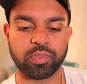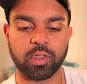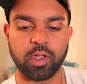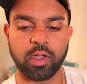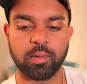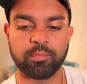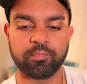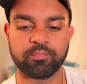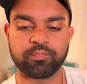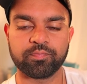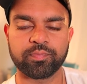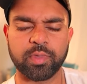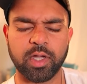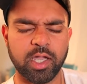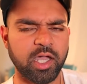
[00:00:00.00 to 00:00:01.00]
I
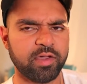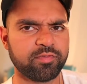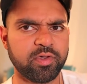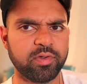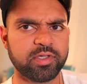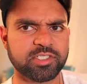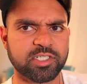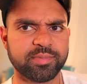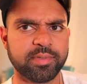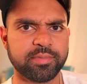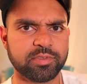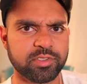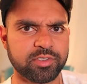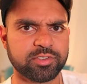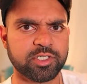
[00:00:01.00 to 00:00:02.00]
have noticed that people
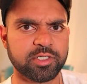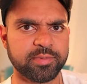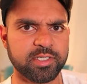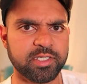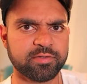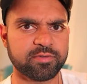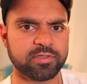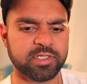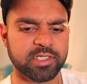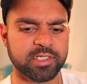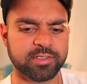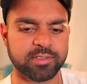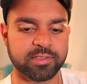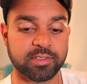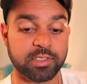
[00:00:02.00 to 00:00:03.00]
do treat me
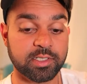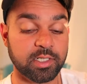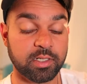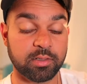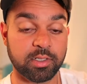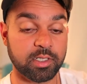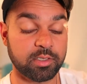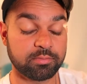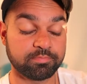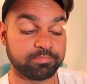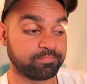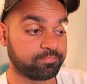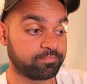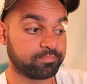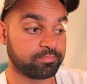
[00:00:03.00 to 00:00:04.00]
differently. I'm
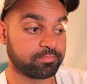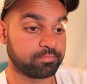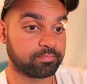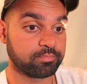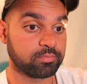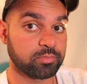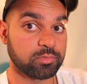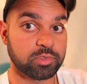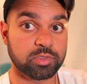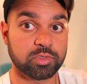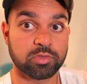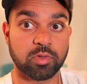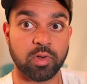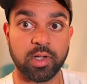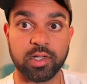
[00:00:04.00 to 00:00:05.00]

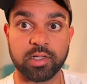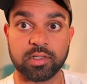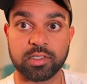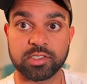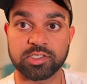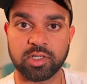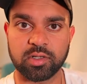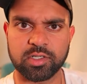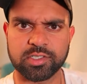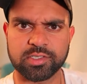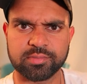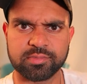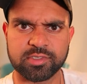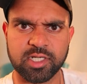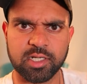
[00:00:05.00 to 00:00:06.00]
quite astonished
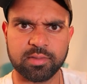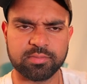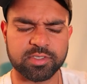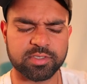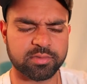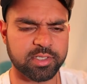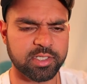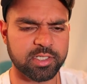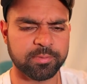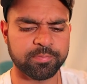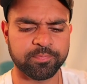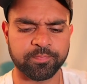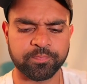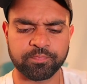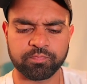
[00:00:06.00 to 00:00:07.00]
sometimes, really,
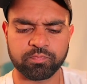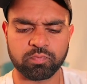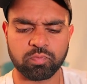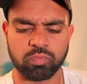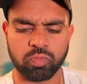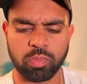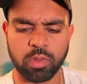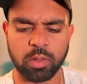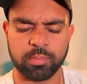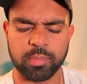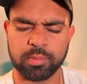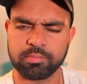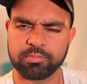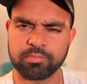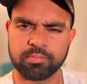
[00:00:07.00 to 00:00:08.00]

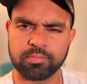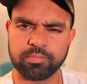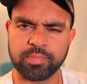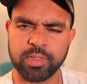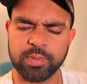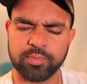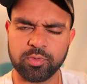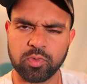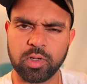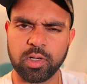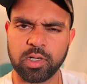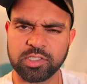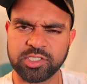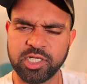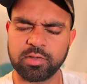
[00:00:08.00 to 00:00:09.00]
but
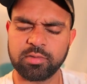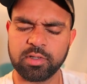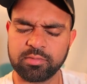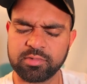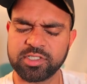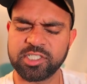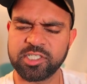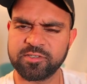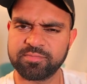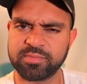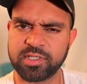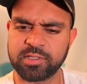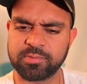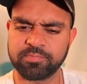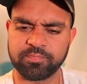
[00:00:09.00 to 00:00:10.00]
people generally receive
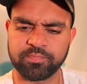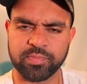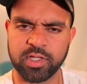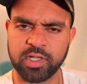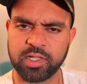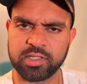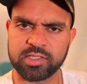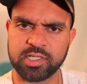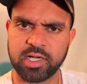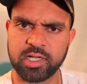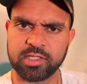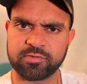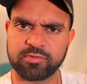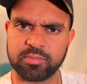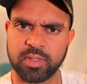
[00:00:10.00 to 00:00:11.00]
me in an entirely
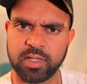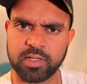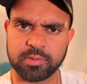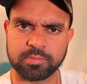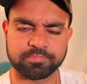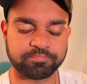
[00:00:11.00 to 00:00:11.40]
different manner.